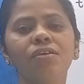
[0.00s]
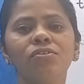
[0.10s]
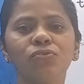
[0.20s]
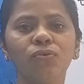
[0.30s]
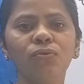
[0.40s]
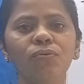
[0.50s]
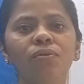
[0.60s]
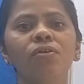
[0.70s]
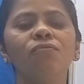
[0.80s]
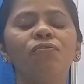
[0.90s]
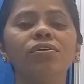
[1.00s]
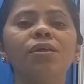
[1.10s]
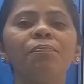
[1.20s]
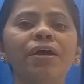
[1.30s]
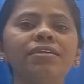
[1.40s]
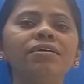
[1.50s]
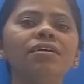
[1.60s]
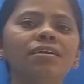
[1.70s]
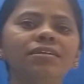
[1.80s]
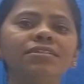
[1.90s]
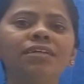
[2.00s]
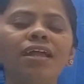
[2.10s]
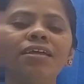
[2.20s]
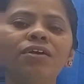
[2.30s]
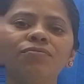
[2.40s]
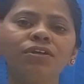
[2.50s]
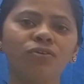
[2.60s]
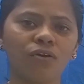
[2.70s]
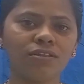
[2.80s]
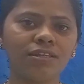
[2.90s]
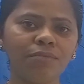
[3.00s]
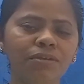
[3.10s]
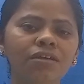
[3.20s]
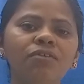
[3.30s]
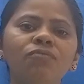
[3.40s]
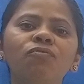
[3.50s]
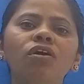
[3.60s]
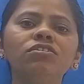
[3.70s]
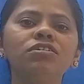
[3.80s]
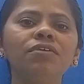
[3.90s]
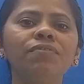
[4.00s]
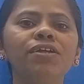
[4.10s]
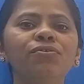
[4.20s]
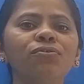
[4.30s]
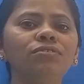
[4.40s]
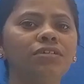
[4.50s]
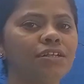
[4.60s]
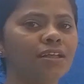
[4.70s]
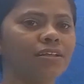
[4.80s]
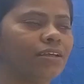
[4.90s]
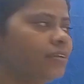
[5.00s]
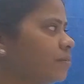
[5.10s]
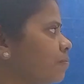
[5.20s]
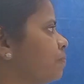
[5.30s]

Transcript: So, for the better understanding of the concept, watch the video till the end.